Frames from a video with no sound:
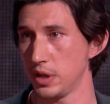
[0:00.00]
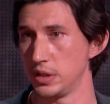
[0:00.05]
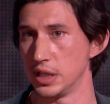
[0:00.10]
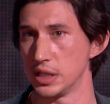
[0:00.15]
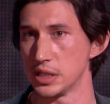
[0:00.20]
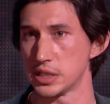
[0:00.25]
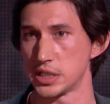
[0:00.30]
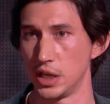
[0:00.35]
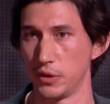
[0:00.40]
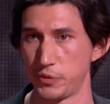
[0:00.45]
and
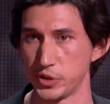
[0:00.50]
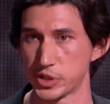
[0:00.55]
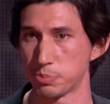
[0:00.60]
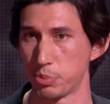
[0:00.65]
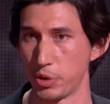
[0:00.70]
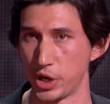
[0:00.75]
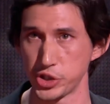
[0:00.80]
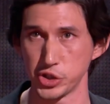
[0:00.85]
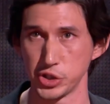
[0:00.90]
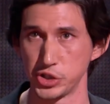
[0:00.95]
that self
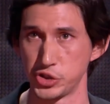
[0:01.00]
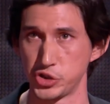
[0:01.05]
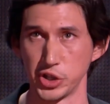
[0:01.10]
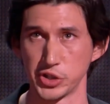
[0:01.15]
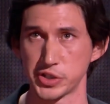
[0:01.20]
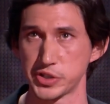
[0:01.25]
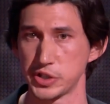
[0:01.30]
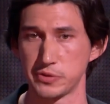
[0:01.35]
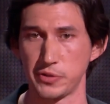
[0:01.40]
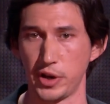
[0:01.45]
expression is
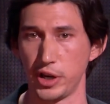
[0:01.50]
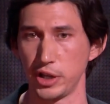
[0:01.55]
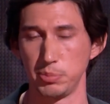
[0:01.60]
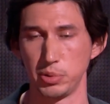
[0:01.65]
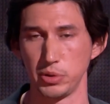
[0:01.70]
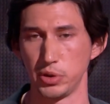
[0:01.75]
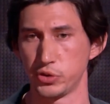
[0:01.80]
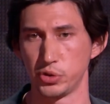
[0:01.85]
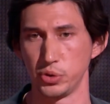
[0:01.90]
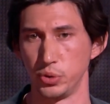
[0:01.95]
just as
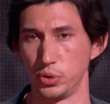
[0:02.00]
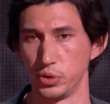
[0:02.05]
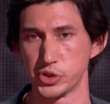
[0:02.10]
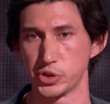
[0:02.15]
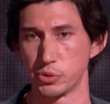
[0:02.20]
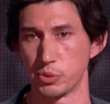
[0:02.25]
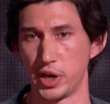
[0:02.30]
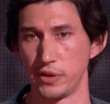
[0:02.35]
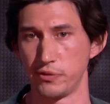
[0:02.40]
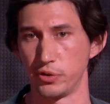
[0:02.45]
valuable a tool
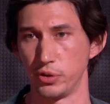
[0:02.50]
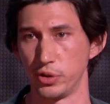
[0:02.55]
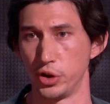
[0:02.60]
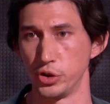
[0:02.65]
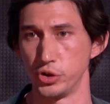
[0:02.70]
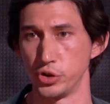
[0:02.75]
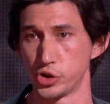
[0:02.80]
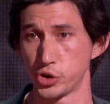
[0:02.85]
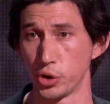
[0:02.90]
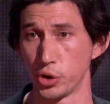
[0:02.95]
as a rifle on your